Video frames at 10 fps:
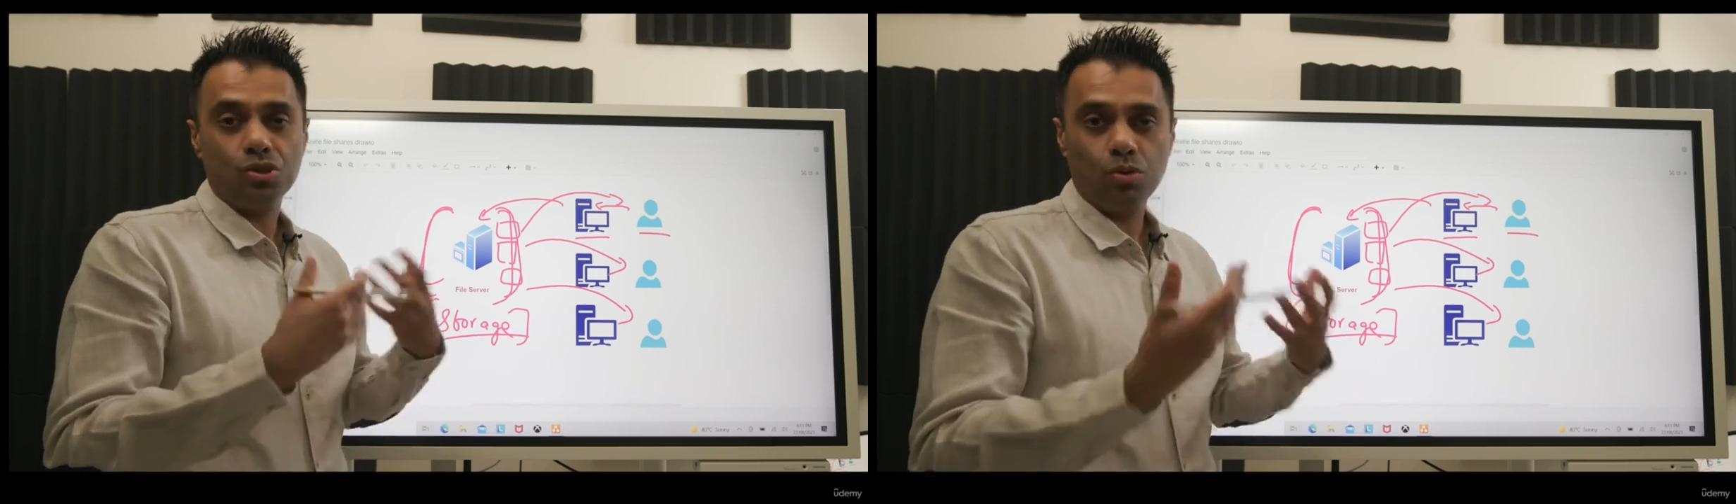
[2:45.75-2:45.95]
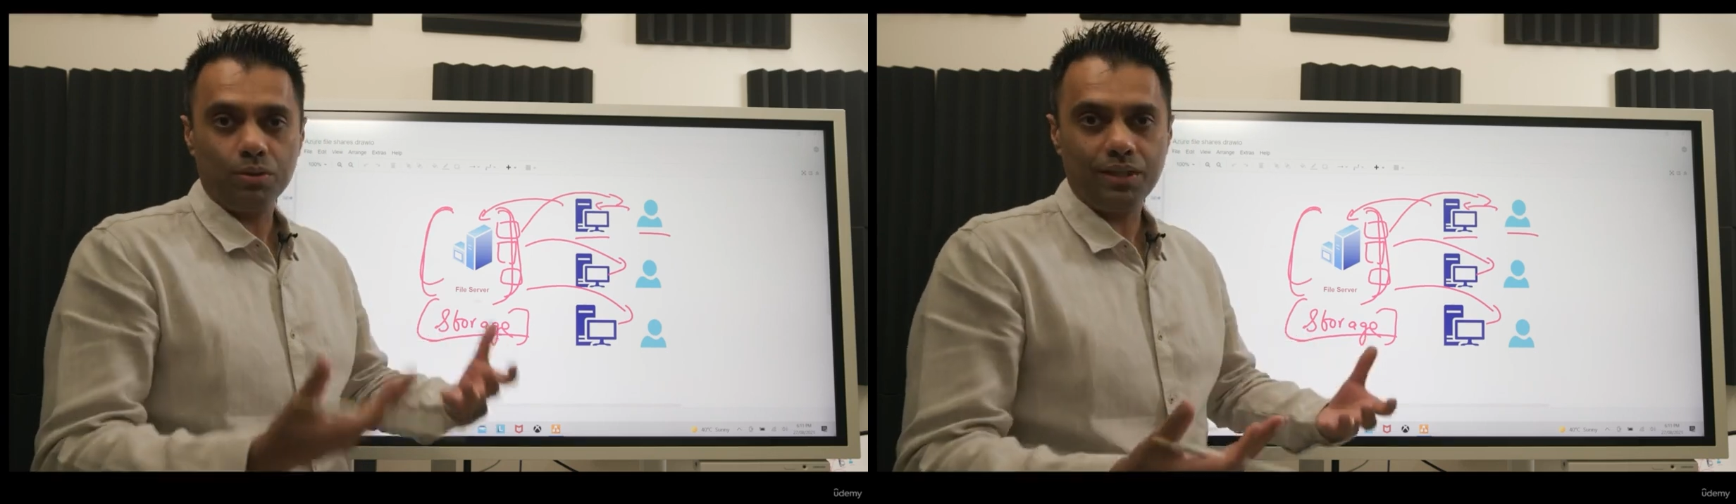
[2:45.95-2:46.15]

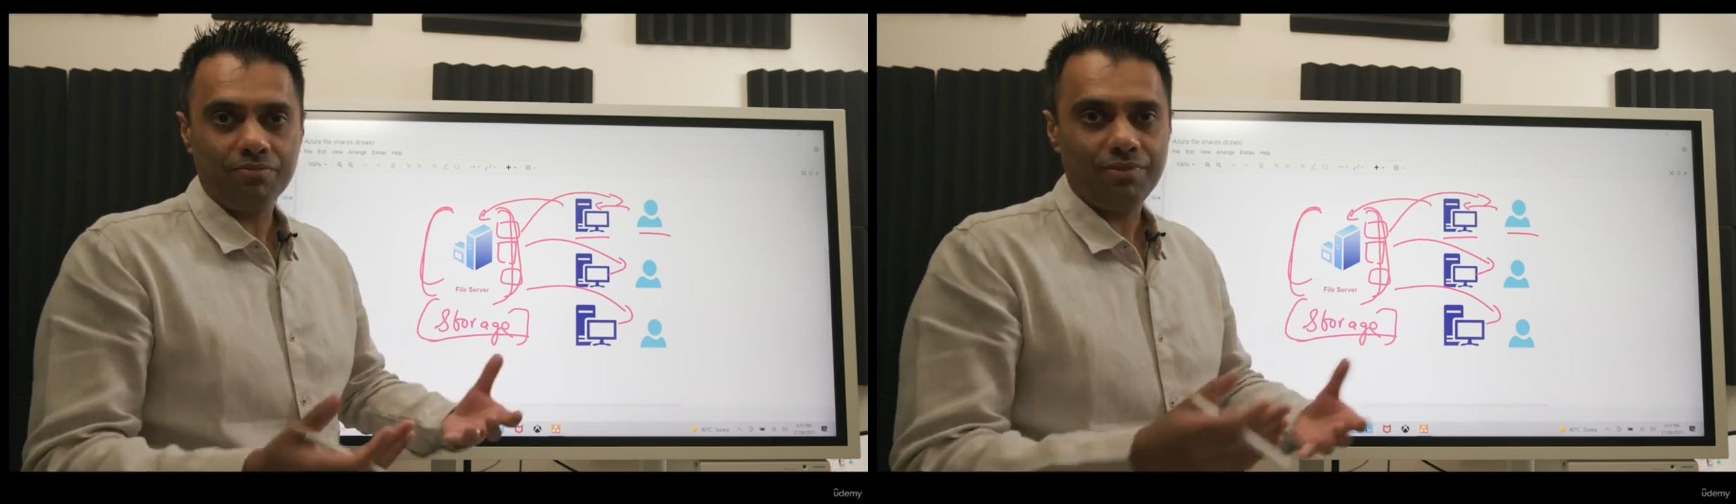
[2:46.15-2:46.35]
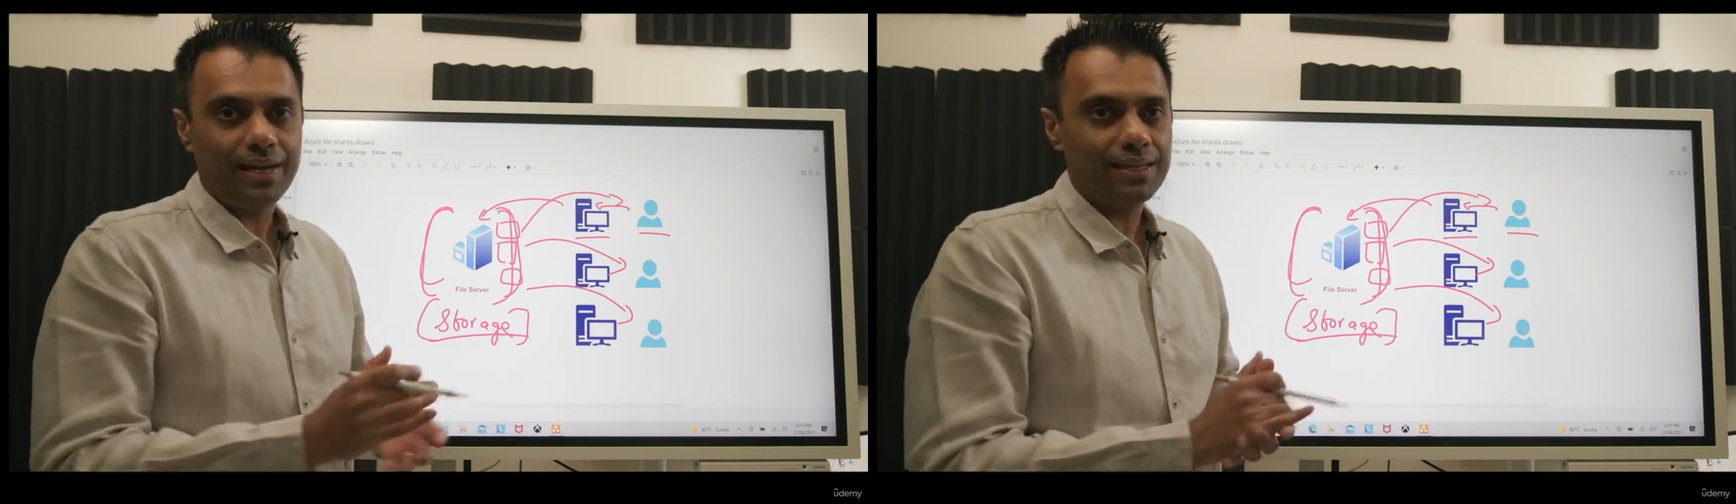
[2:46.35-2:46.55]
store
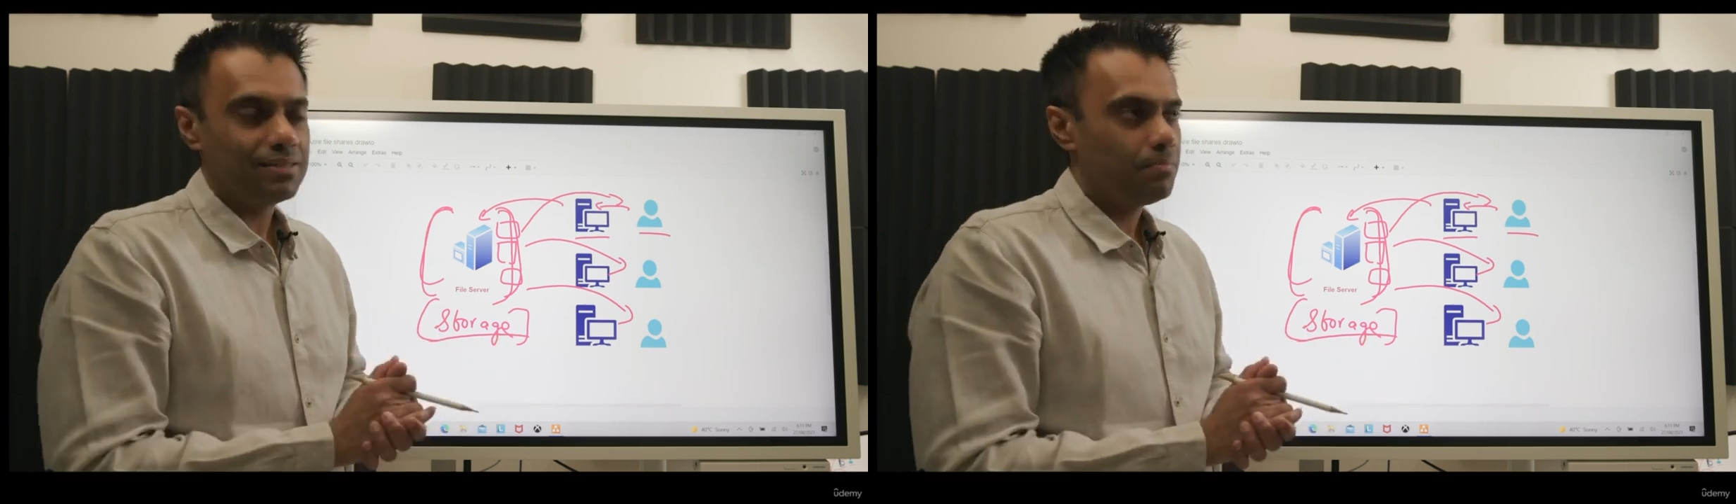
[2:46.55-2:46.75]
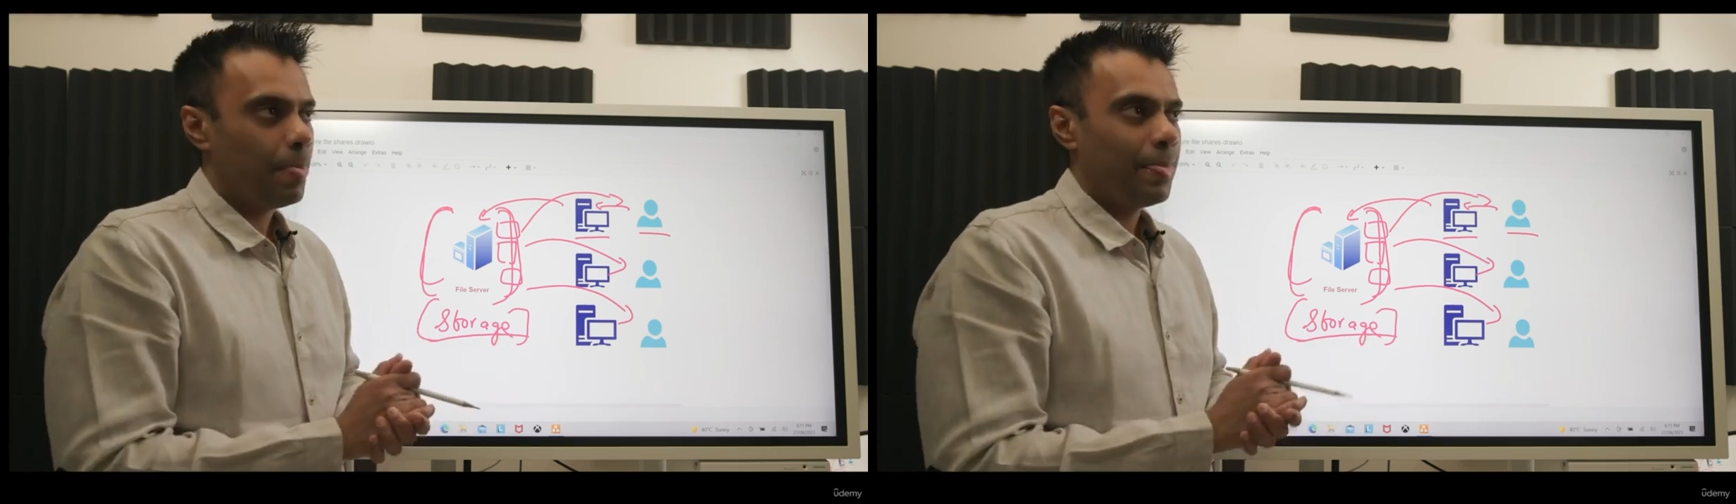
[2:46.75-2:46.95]
their
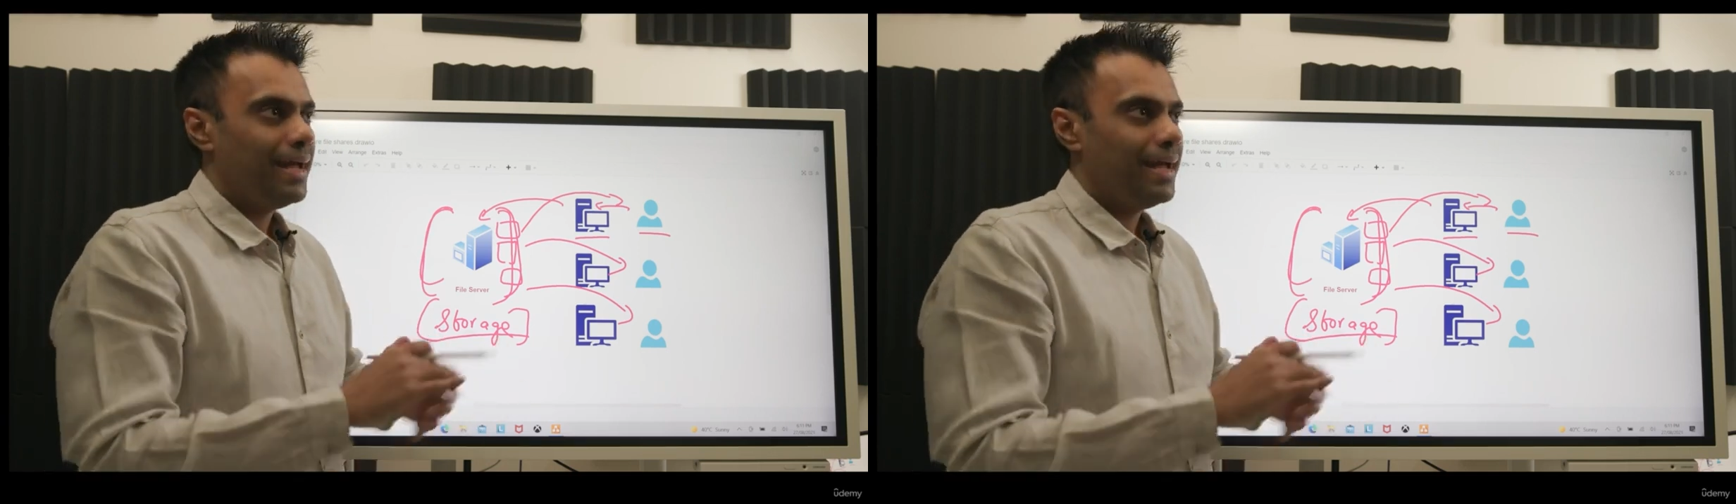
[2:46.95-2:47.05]
files